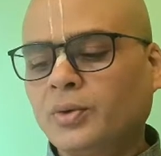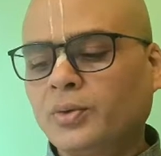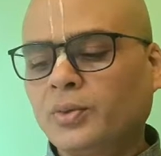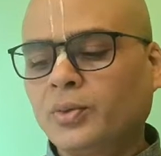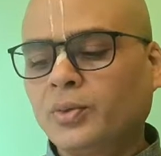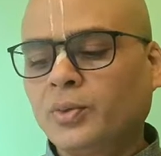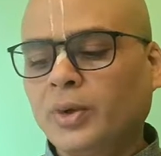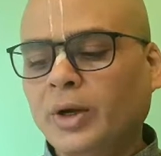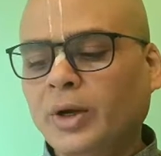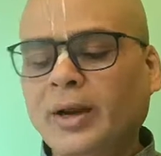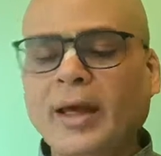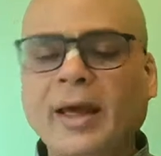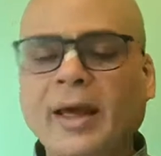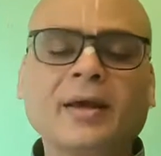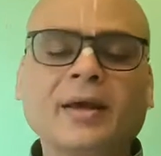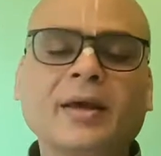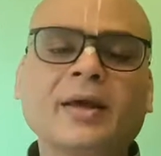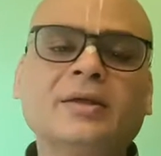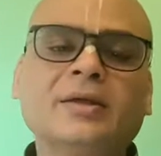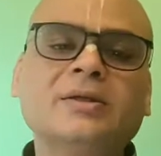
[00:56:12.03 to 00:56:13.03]
one
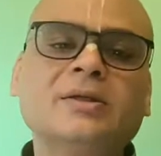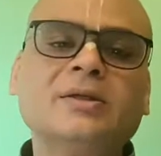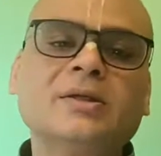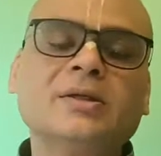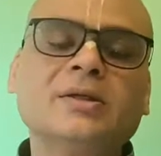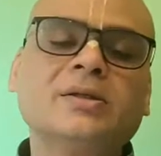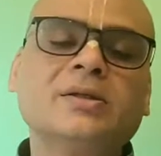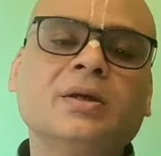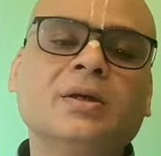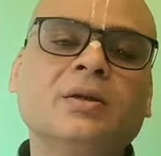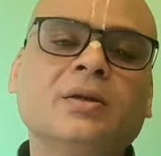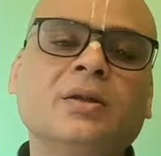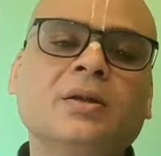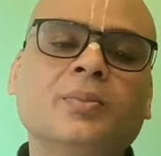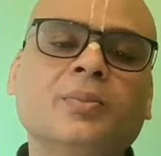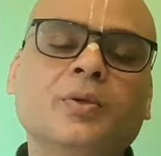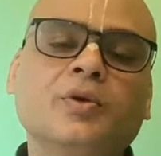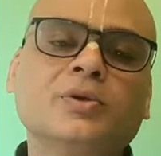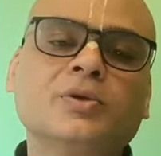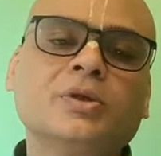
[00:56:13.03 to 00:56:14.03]
engages in the
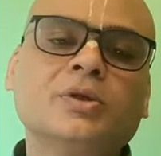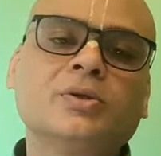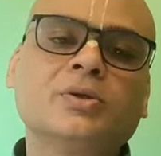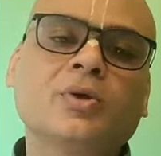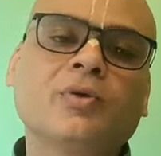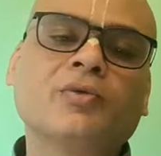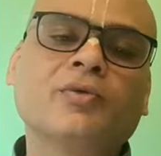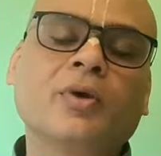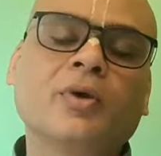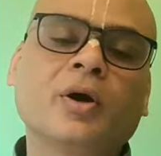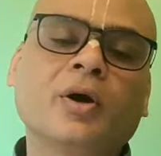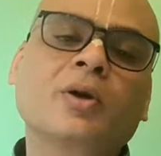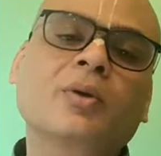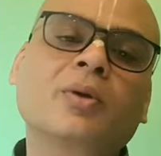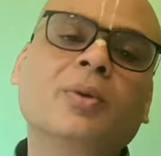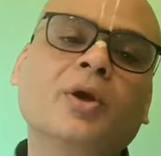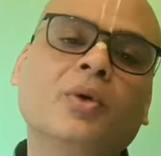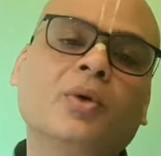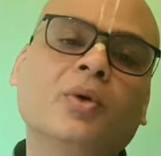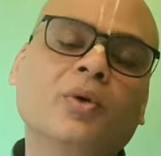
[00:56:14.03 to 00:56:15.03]
process of
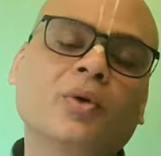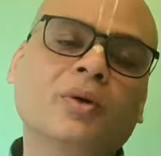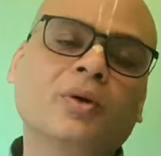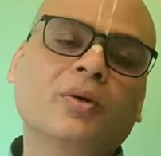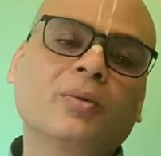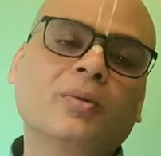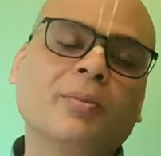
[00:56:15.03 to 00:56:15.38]
karma yoga,